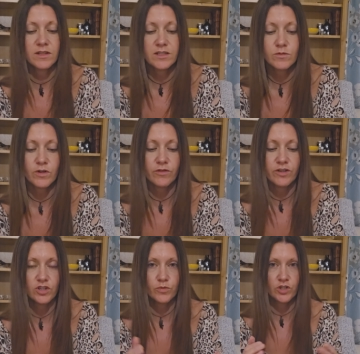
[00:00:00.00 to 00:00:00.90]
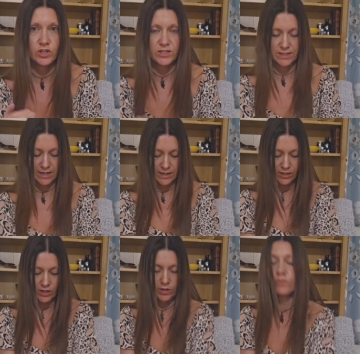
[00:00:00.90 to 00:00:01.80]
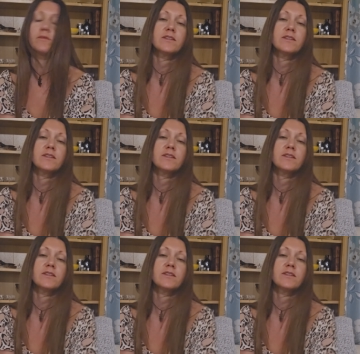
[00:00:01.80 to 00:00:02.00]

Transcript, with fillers: This is what your intuition is telling you,